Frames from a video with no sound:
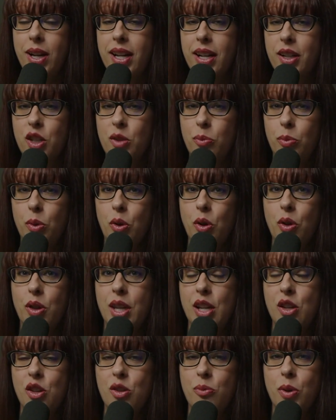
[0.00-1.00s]
we explore
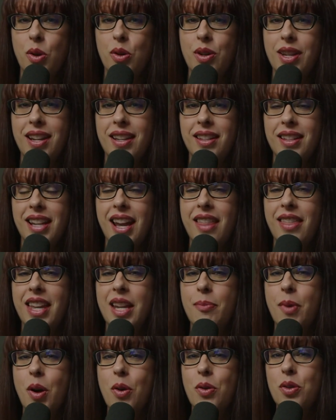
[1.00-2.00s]
the spookiest and the
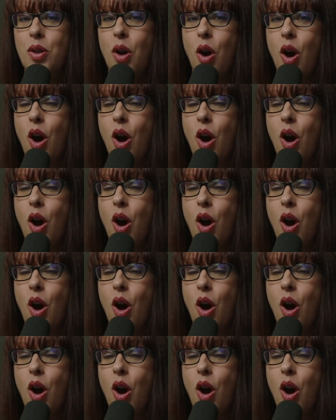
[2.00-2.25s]
most